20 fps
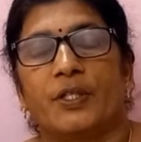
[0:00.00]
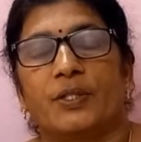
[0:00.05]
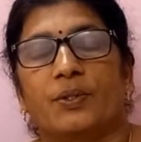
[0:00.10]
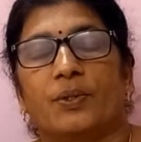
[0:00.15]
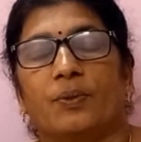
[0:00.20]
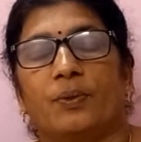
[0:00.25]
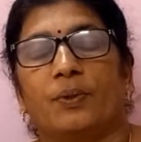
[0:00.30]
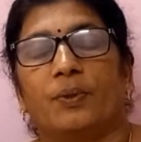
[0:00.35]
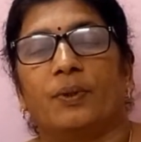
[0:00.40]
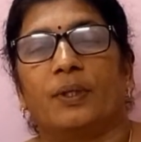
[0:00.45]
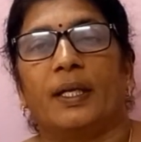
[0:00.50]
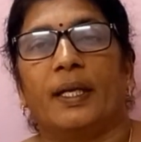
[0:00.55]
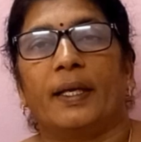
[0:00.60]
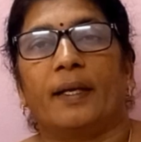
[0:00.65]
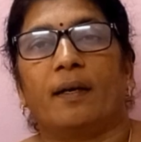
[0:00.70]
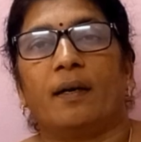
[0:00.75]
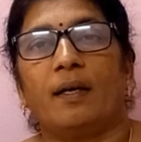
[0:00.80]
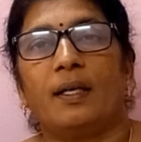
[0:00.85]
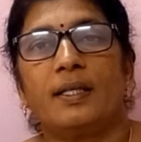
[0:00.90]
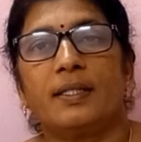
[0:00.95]
So
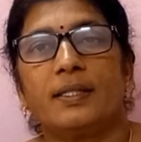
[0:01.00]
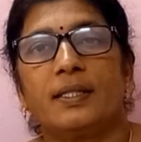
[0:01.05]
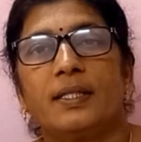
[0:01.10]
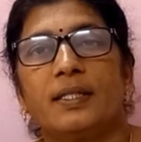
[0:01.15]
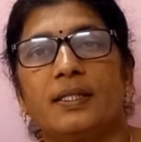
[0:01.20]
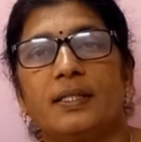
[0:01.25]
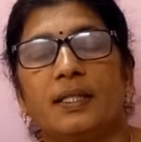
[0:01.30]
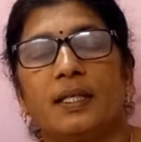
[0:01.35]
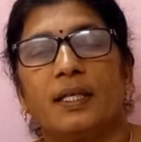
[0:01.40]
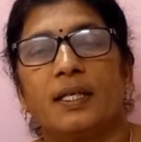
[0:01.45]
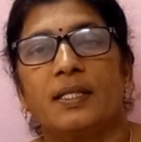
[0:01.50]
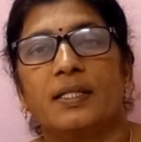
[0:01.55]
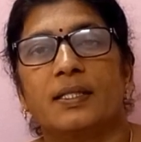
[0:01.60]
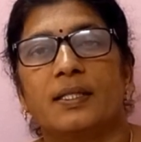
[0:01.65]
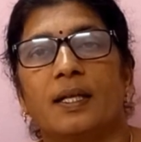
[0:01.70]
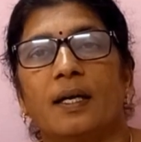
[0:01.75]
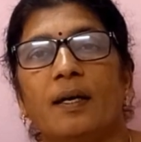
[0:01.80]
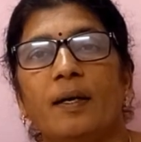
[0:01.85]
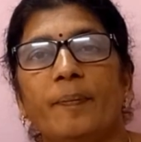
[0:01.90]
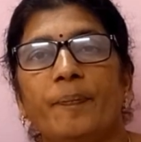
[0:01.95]
glycolysis is
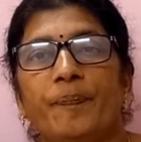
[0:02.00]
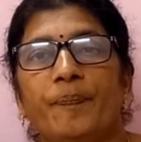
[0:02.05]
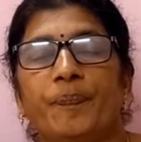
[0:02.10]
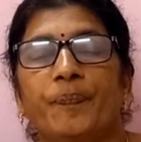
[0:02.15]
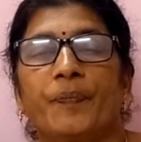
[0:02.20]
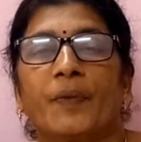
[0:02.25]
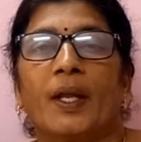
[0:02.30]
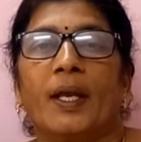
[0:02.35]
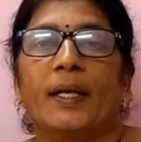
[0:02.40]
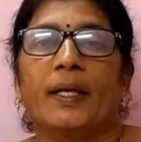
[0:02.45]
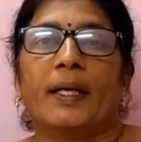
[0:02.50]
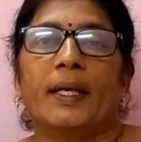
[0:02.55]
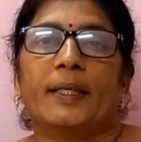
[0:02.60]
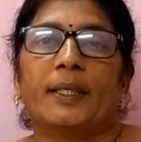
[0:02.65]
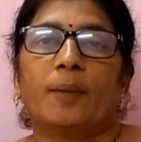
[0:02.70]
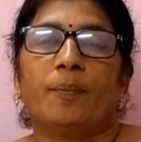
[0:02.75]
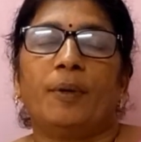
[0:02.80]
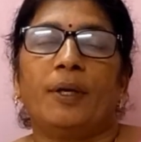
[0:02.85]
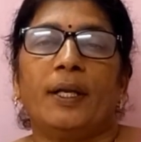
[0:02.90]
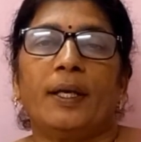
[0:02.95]
the
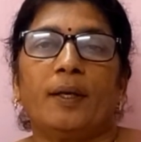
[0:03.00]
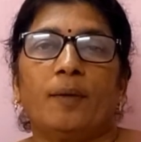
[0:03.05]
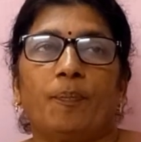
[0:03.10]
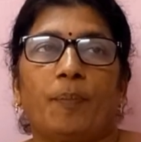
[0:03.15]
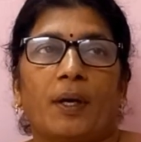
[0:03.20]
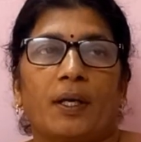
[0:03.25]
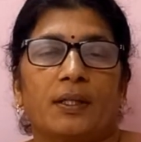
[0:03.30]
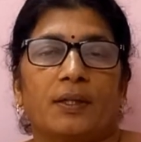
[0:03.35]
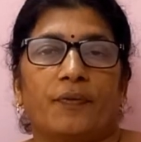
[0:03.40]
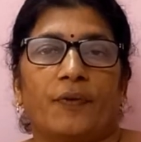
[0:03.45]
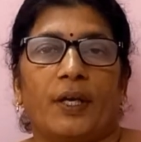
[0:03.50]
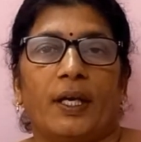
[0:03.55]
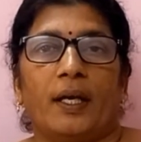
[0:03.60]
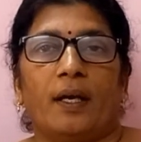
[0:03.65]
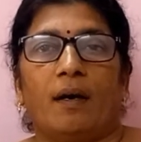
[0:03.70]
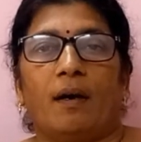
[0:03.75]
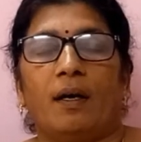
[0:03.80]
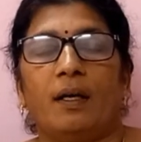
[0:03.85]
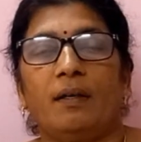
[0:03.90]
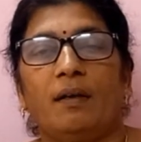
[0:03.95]
catabolic pathway
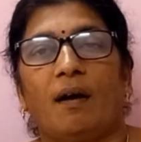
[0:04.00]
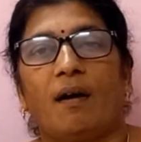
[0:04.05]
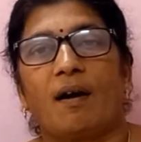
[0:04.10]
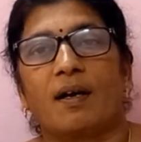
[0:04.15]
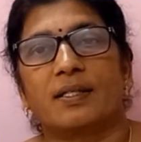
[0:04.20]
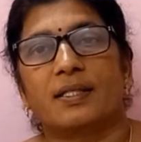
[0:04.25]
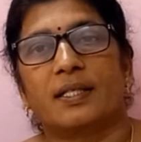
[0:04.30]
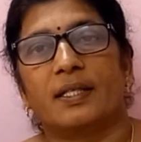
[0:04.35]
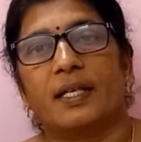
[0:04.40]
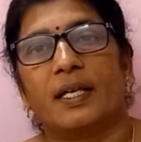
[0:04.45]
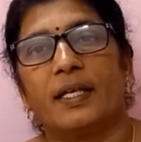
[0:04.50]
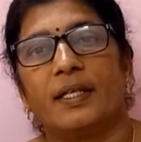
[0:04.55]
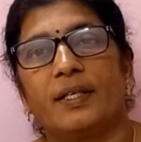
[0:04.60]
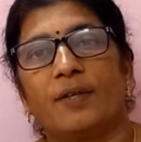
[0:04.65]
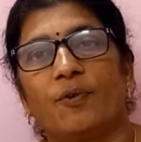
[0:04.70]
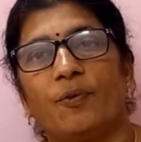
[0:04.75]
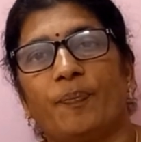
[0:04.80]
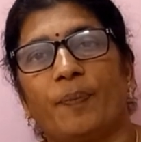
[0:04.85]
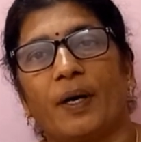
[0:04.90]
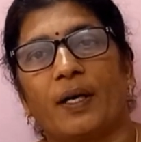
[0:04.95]
or
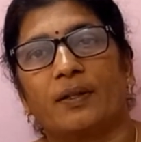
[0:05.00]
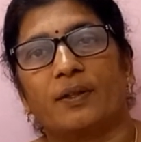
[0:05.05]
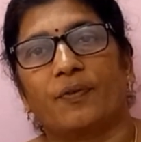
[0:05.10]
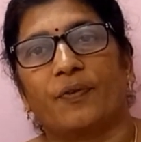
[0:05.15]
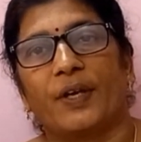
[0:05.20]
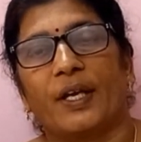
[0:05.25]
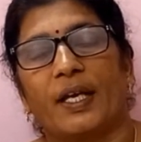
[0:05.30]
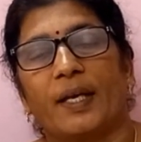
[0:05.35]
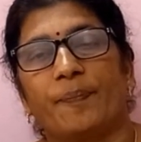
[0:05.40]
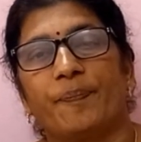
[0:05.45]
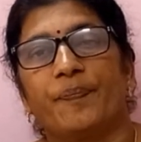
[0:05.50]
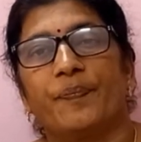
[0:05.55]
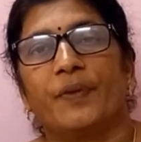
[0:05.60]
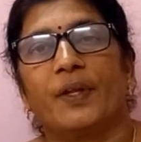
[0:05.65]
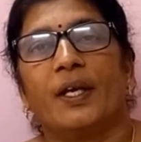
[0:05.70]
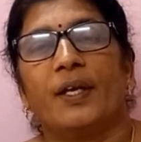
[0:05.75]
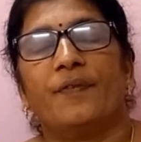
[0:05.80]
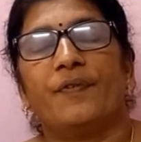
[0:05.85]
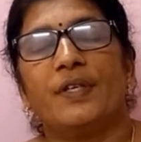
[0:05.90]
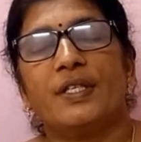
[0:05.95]
oxidative pathway
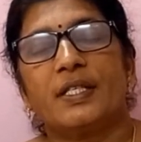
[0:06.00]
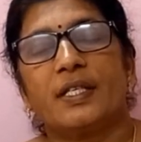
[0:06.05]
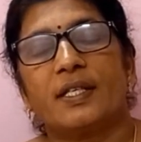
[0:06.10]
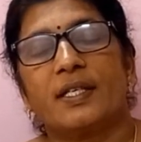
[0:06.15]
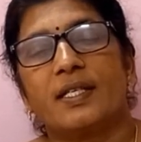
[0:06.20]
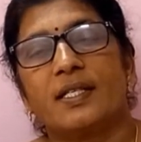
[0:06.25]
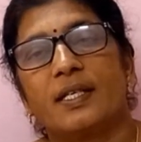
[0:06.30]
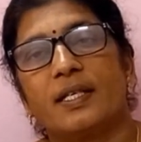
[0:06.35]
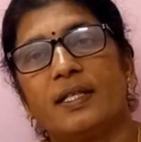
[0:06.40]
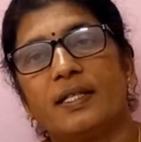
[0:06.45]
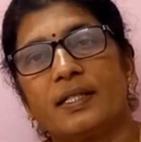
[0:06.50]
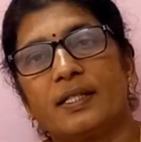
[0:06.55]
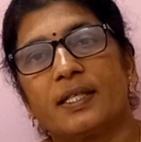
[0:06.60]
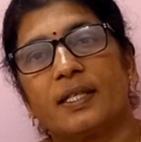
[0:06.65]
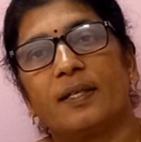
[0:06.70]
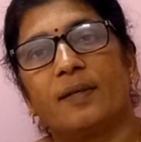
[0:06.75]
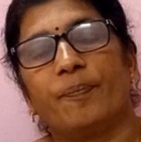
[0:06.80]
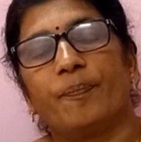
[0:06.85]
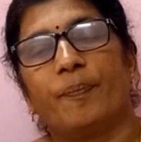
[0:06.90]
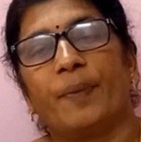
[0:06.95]
which results
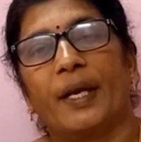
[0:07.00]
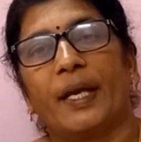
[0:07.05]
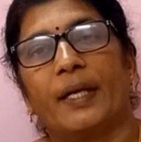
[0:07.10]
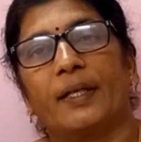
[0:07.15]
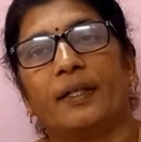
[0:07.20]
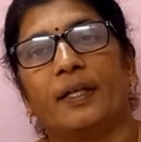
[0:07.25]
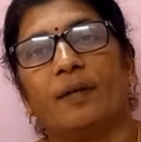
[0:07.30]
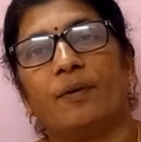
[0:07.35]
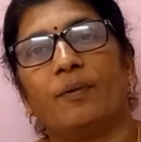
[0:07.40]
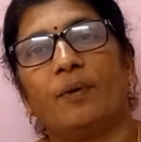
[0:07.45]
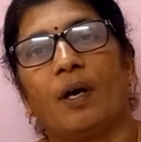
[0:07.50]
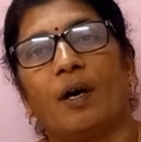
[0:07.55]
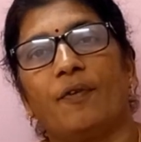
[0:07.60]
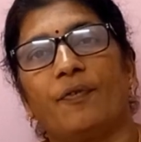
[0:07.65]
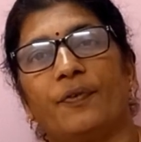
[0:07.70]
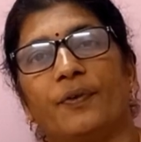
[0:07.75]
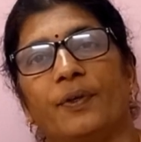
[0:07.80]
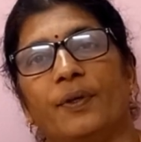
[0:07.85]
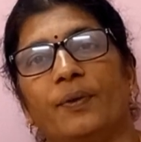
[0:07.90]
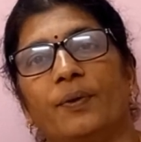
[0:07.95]
in breakdown
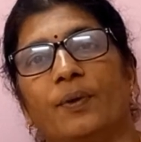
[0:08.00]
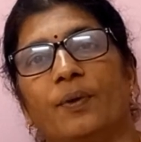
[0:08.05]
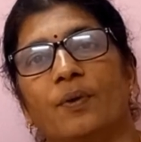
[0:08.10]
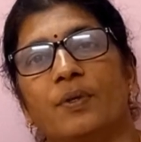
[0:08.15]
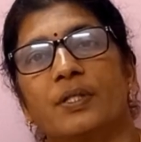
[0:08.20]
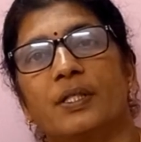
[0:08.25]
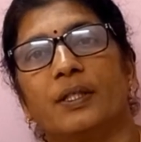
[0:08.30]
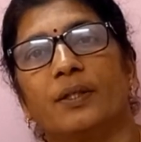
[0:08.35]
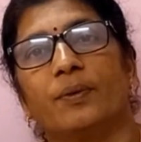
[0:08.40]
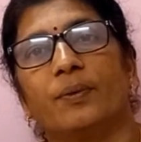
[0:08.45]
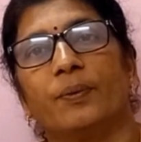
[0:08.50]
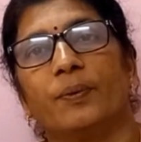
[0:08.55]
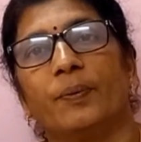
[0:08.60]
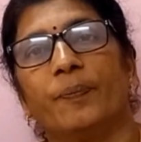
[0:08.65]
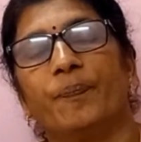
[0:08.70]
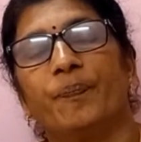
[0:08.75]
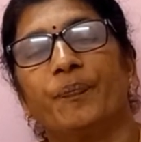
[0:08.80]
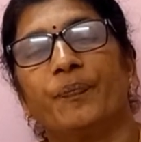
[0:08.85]
of glucose into